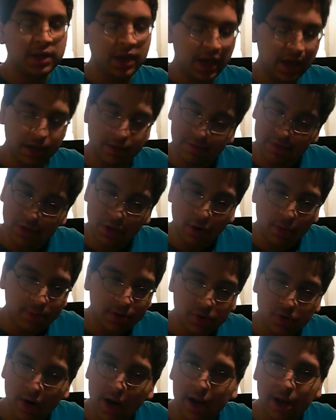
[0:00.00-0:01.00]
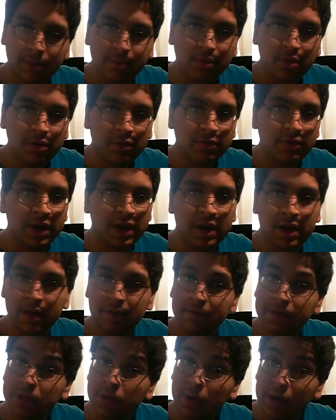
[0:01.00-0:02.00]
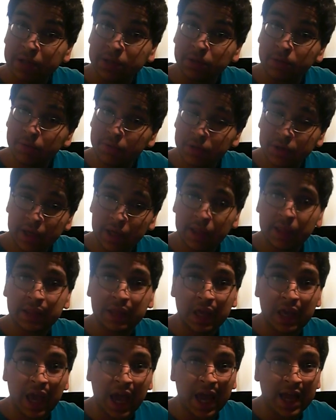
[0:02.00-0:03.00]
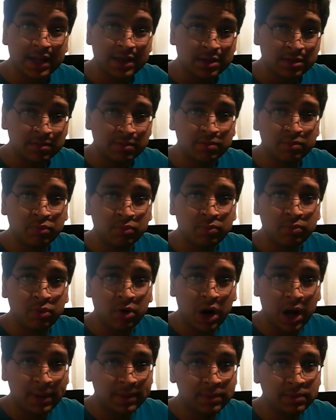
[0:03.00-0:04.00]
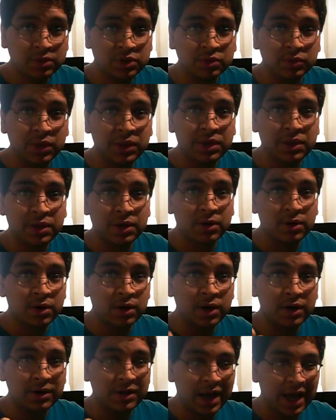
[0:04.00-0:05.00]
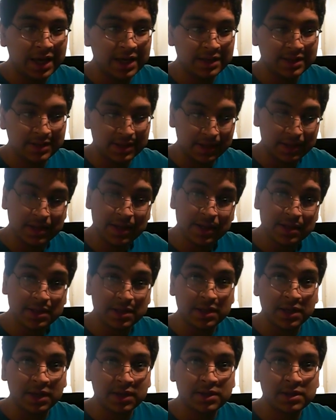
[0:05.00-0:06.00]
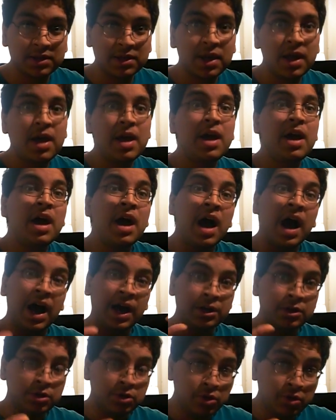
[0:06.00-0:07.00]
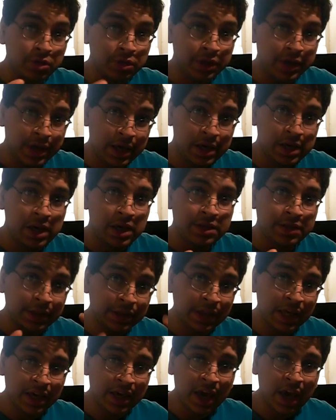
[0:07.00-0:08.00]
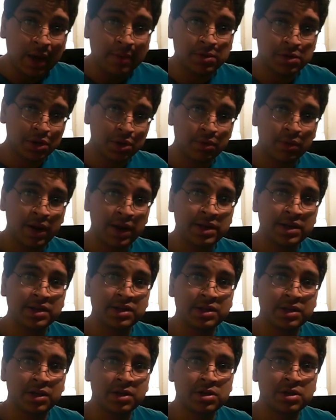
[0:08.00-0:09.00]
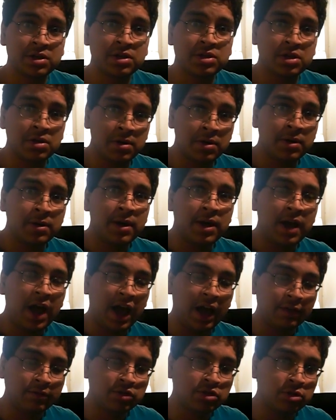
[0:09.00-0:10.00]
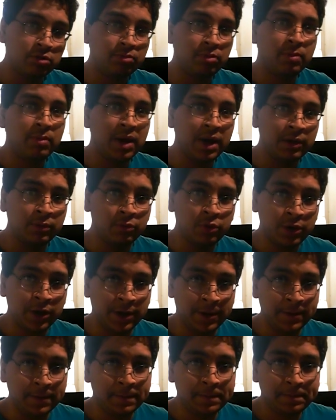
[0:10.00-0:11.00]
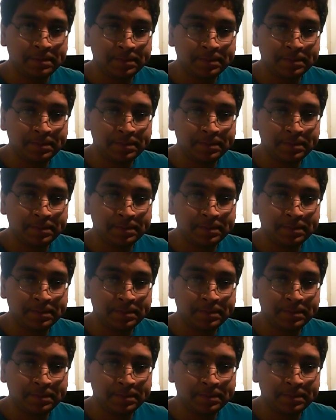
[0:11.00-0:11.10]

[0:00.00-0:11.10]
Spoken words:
Even though I'm a Dragon Ball fan, and even though I do think that they had some problems with their statistics, I do think that they came to the right decision to have Superman win.